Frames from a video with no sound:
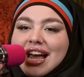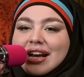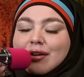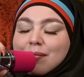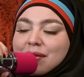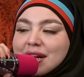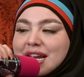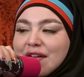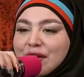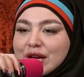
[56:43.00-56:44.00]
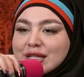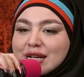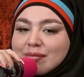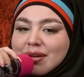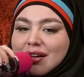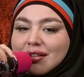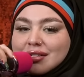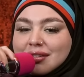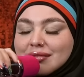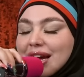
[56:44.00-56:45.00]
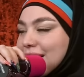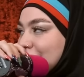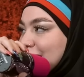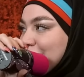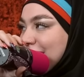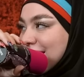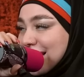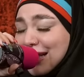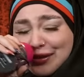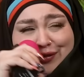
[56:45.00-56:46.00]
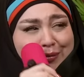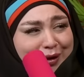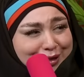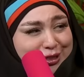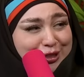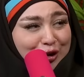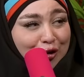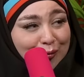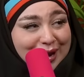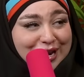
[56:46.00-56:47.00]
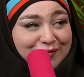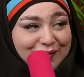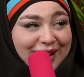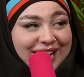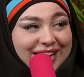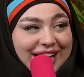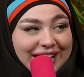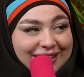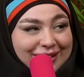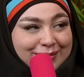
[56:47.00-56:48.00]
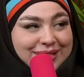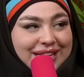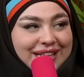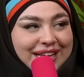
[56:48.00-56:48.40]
i grew up around diversity but also not really because i lived among so many fucking arabs that